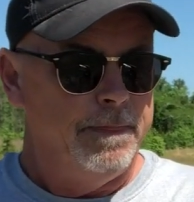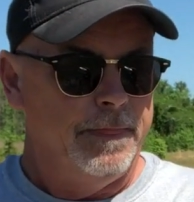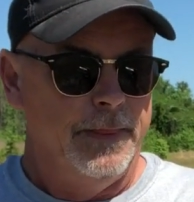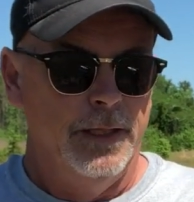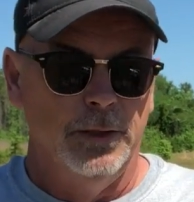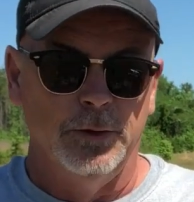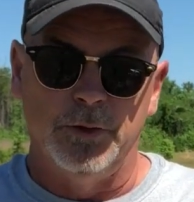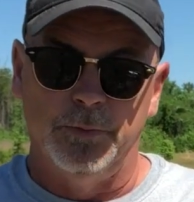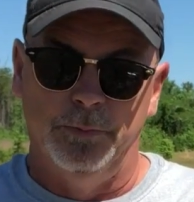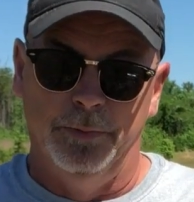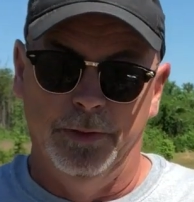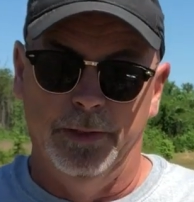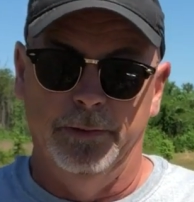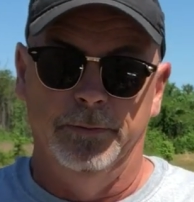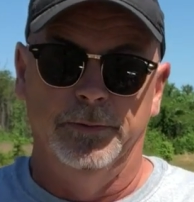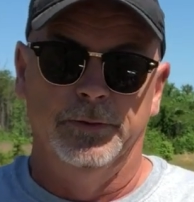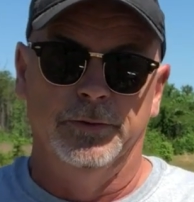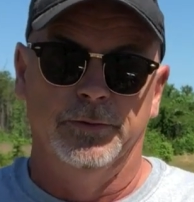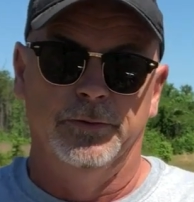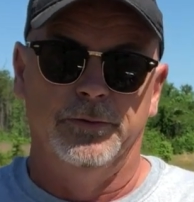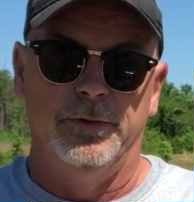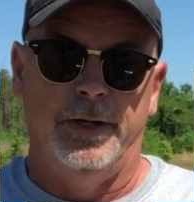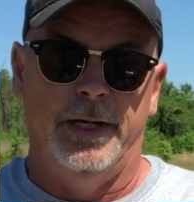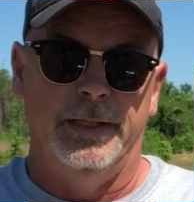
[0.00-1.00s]
They'll split when
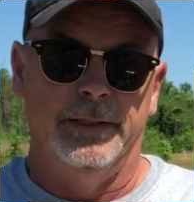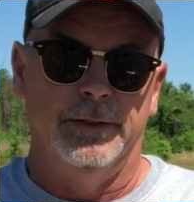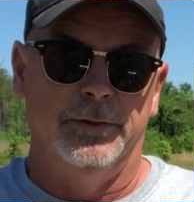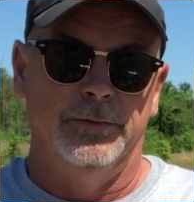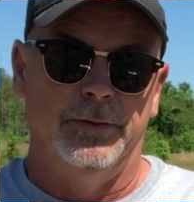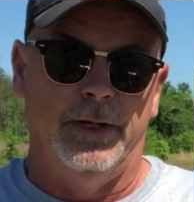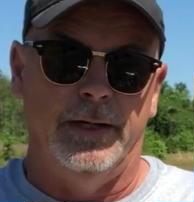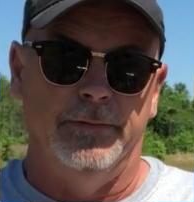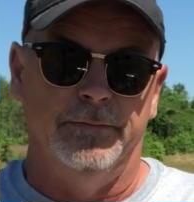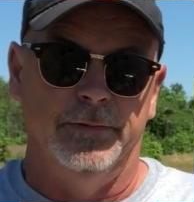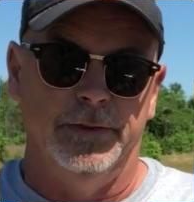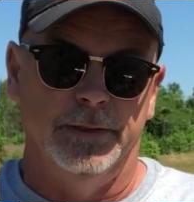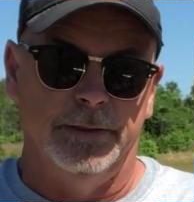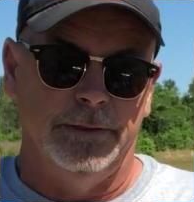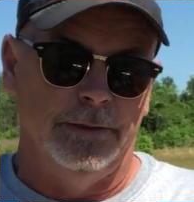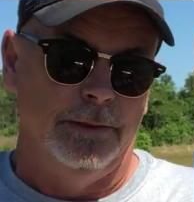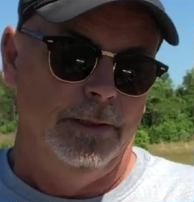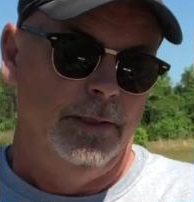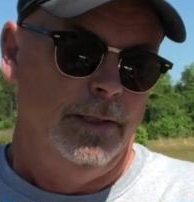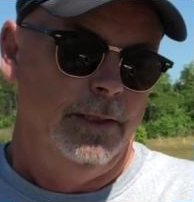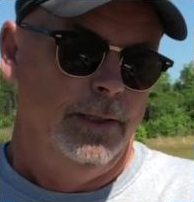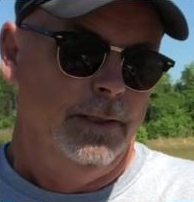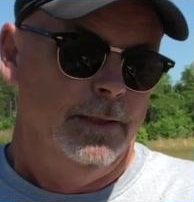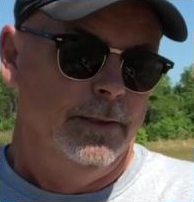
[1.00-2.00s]
you're trying to drive this.
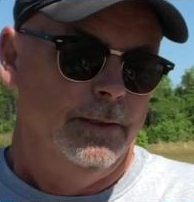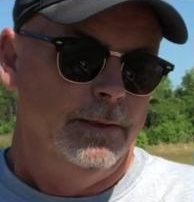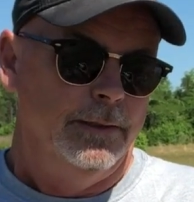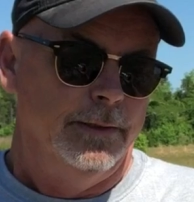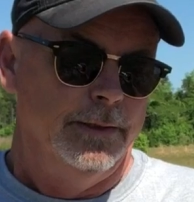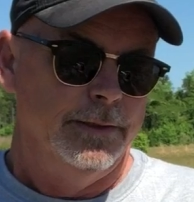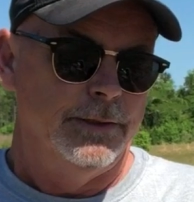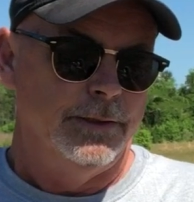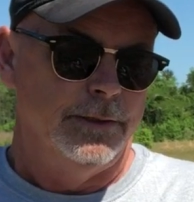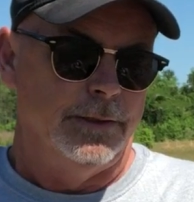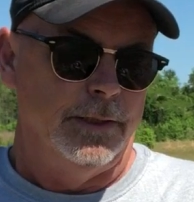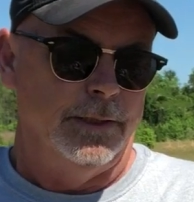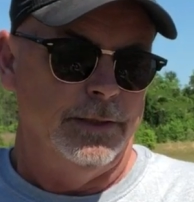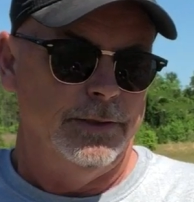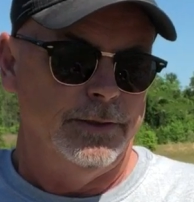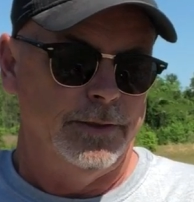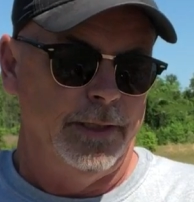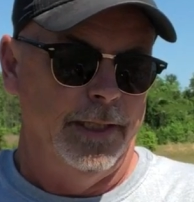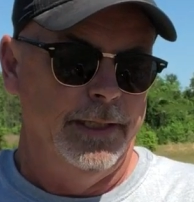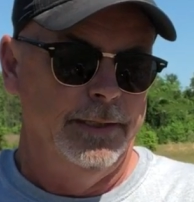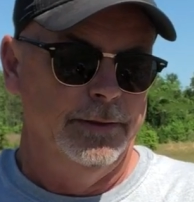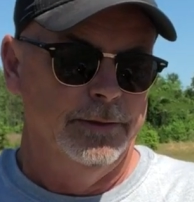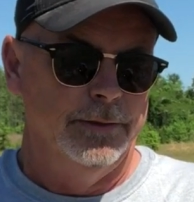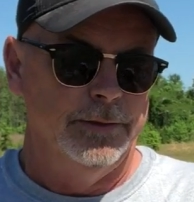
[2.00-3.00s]
This is a
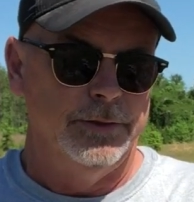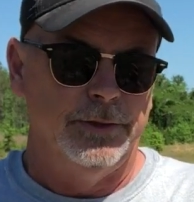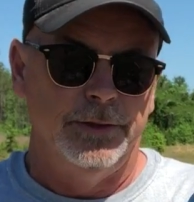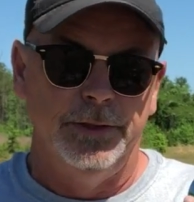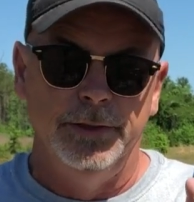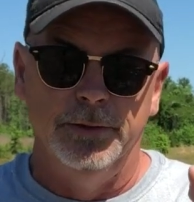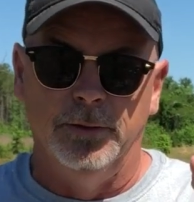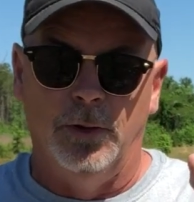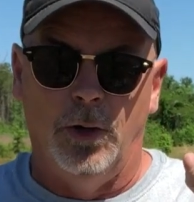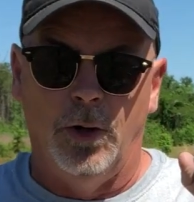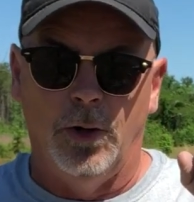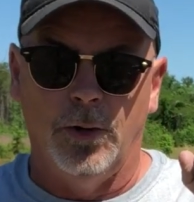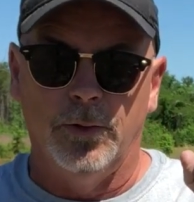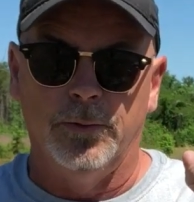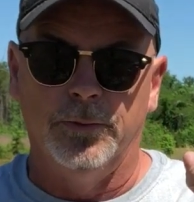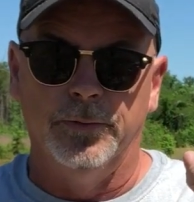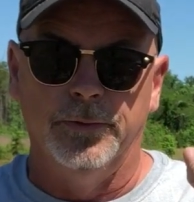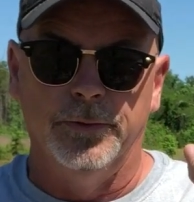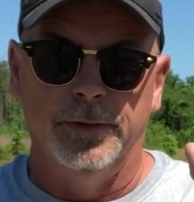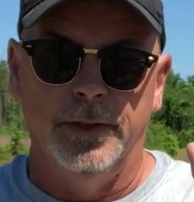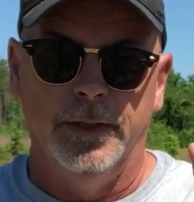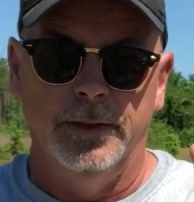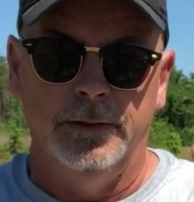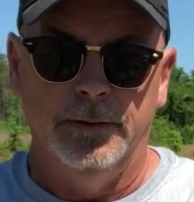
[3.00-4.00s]
stainless steel
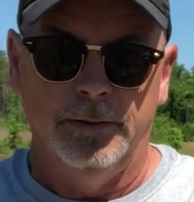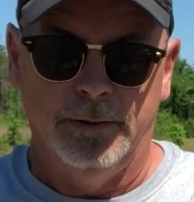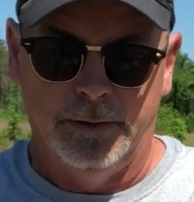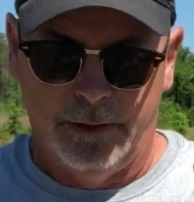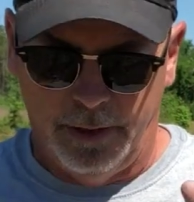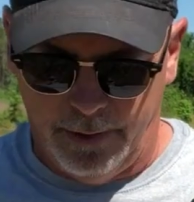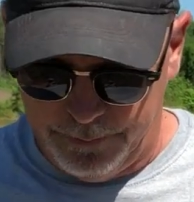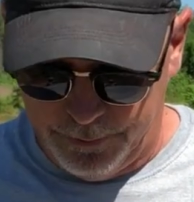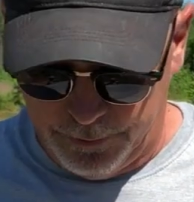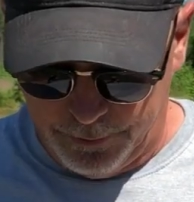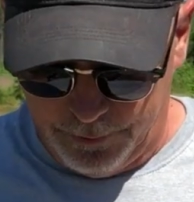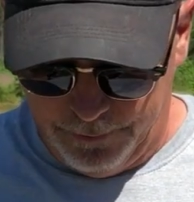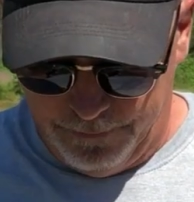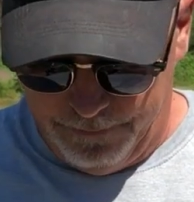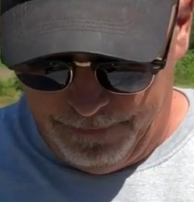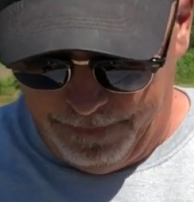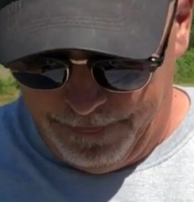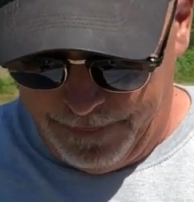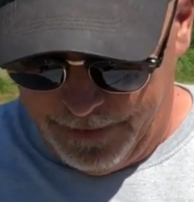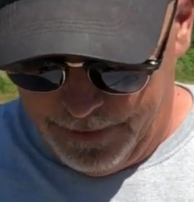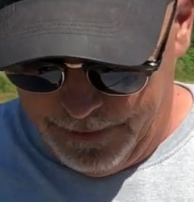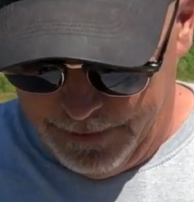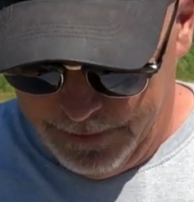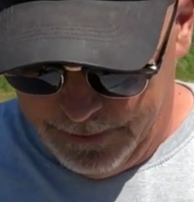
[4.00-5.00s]
hardened coupler
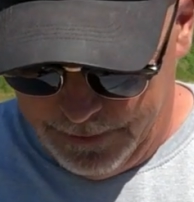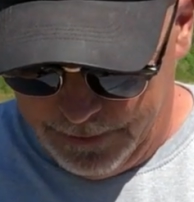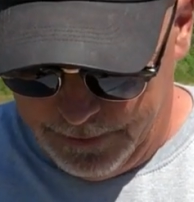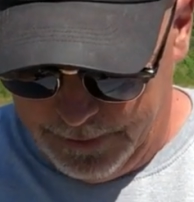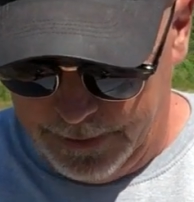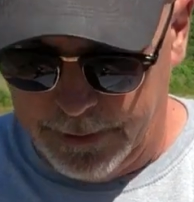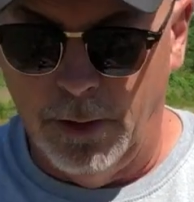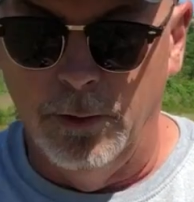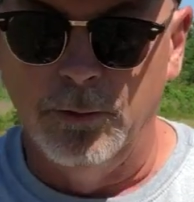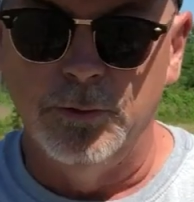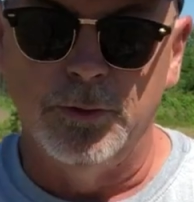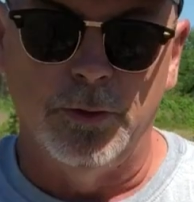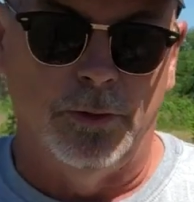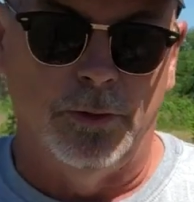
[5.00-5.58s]
that goes